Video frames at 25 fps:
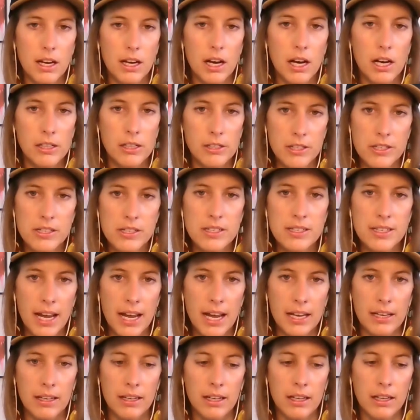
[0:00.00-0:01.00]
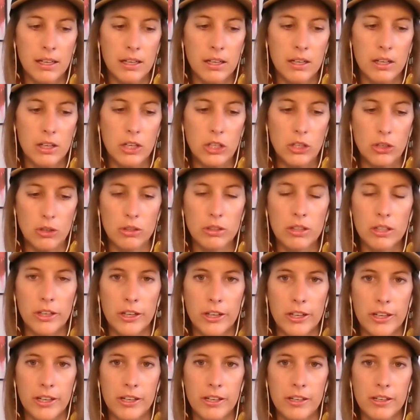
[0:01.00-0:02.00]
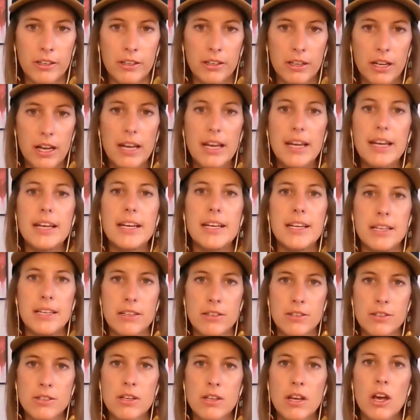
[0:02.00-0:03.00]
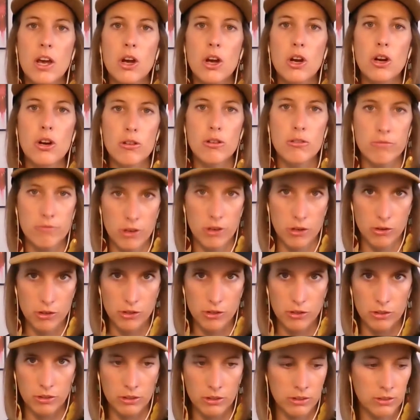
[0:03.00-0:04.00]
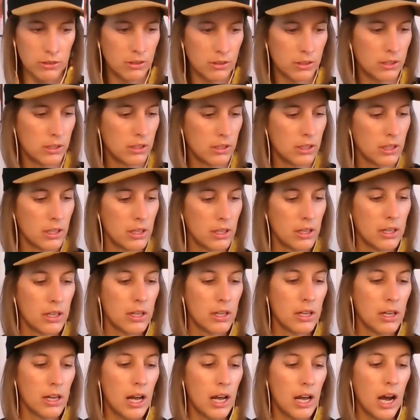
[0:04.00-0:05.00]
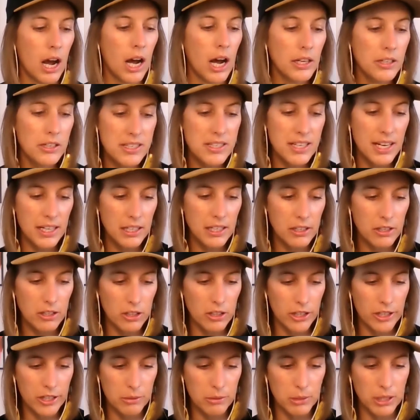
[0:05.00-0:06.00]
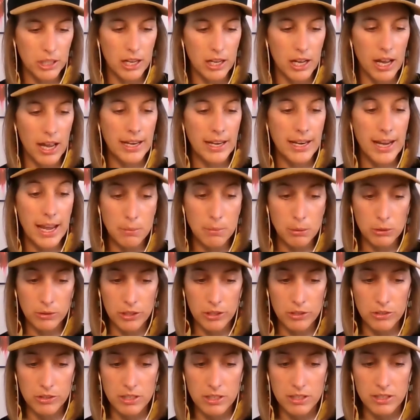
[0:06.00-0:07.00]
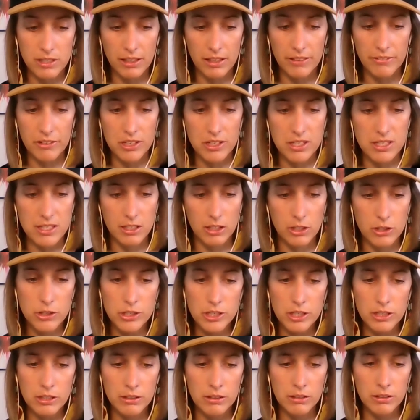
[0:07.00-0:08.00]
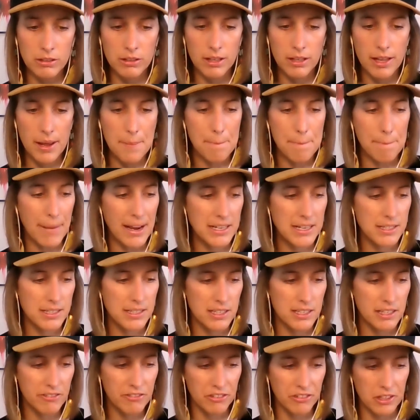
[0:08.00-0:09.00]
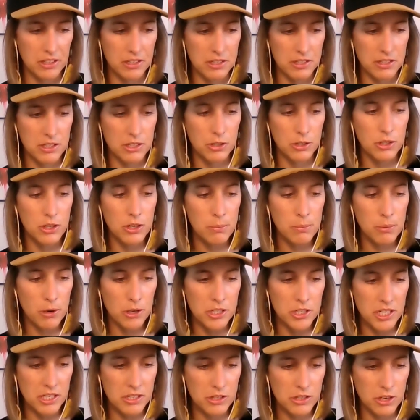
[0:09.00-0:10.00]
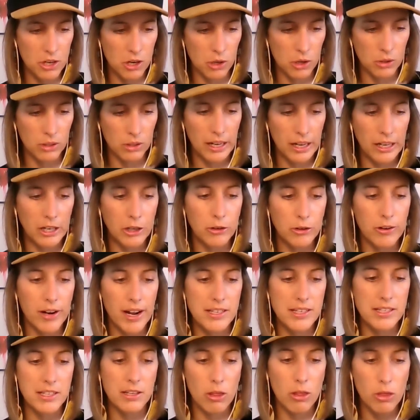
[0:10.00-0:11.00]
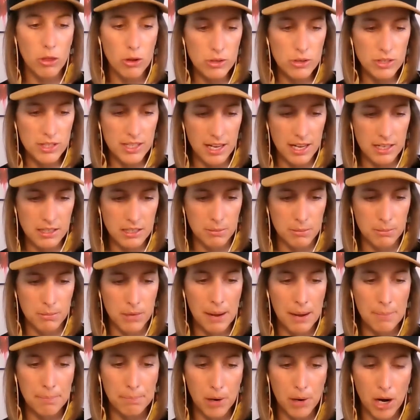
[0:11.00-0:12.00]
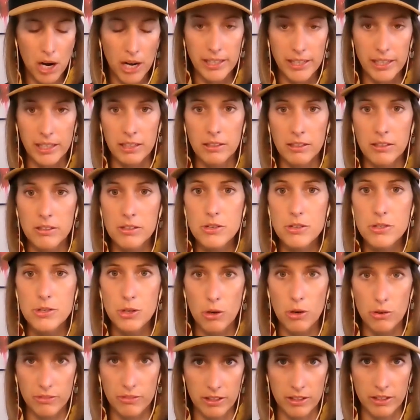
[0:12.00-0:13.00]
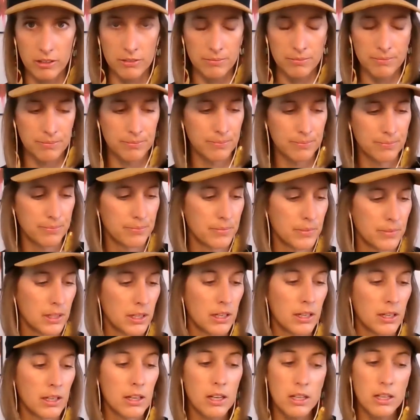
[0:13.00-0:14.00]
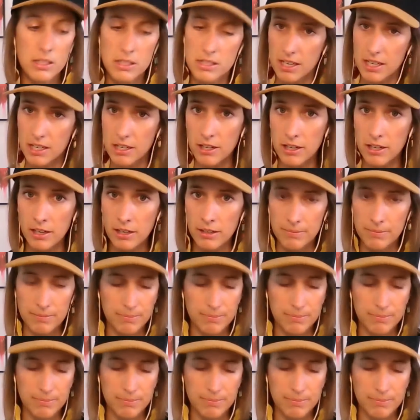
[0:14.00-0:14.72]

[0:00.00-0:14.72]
Understanding your learner is crucial. Understanding your learner will enable you to deliver a solution that makes a difference to your project's goal and creates enthusiasm and buy-in to solve it. Consider